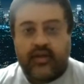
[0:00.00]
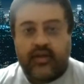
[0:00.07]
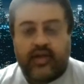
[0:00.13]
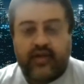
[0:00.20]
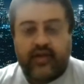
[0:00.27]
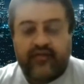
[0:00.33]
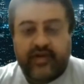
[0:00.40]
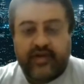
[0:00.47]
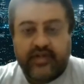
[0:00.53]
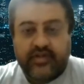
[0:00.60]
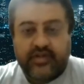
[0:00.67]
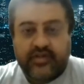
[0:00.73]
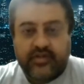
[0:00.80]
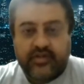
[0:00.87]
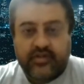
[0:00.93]
Hi
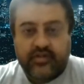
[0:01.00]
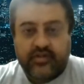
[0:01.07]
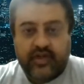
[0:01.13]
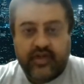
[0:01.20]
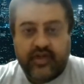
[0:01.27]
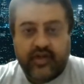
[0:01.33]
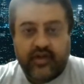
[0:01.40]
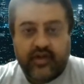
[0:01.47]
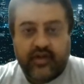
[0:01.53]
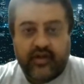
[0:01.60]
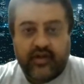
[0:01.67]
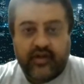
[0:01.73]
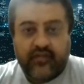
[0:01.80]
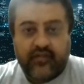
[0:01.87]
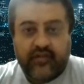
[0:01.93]
friends, today
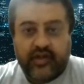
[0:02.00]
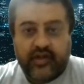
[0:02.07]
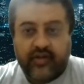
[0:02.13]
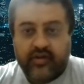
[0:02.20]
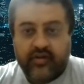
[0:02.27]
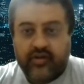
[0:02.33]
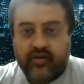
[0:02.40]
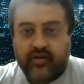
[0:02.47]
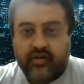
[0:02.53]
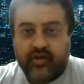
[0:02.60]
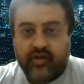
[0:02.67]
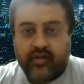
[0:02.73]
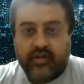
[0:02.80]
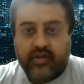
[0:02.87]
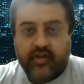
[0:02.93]
we are going to
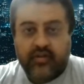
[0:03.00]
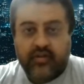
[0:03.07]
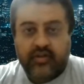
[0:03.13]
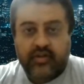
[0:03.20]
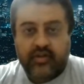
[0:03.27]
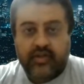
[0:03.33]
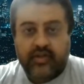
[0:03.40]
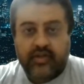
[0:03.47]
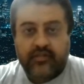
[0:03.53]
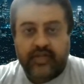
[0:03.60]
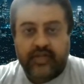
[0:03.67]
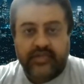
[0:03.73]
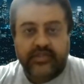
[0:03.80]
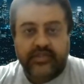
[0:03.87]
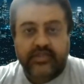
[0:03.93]
talk about the
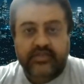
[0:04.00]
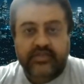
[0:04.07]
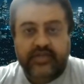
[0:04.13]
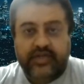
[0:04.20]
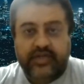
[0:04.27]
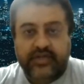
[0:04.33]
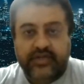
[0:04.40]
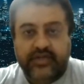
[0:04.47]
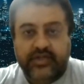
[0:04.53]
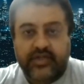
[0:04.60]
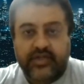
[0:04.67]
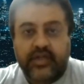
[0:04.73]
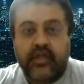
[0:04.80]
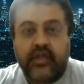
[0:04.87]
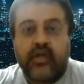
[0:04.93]
pricing strategy.
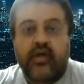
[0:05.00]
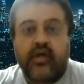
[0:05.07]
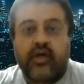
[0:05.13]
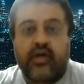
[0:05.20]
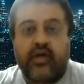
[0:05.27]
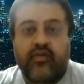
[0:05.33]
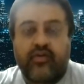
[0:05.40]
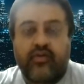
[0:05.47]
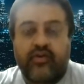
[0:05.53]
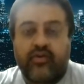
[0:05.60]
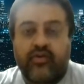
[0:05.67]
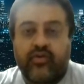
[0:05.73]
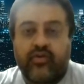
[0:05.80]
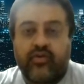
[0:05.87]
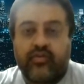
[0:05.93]
How do
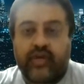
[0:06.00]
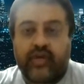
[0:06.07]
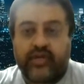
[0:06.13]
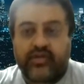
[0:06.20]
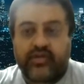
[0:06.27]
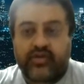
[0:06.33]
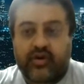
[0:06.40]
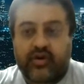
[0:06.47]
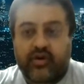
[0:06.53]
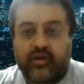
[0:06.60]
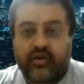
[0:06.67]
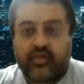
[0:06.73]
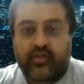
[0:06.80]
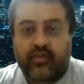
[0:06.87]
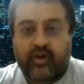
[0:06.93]
you price
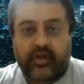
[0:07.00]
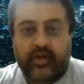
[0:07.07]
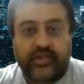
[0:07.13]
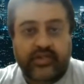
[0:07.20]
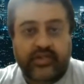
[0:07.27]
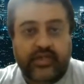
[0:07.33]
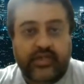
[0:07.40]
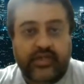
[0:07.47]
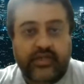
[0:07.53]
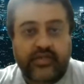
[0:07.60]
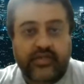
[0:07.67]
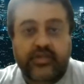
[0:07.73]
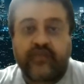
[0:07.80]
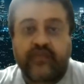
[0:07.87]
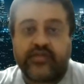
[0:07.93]
your products and
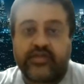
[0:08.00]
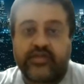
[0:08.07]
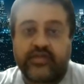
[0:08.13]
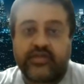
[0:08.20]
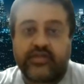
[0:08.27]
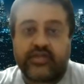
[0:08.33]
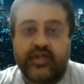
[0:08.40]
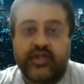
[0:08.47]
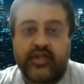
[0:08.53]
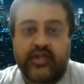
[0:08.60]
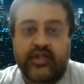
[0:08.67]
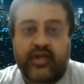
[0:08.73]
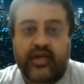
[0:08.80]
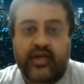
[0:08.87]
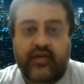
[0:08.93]
services
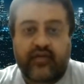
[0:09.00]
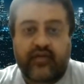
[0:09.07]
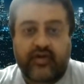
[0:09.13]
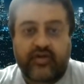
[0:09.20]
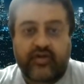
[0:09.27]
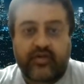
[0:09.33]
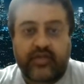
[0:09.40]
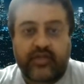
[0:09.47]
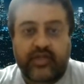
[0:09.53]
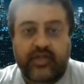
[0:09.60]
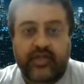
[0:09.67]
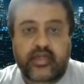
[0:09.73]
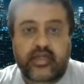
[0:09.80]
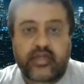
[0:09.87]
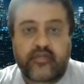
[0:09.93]
and what should be
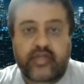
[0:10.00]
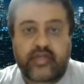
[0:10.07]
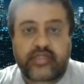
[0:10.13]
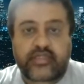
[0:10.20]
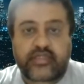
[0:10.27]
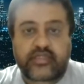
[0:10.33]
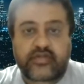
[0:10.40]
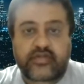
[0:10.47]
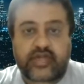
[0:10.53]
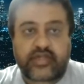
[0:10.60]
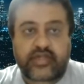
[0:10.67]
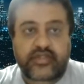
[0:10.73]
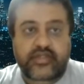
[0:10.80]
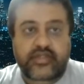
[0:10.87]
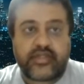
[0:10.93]
the pricing
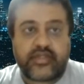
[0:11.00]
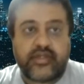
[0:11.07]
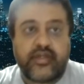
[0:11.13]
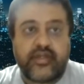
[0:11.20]
strategy?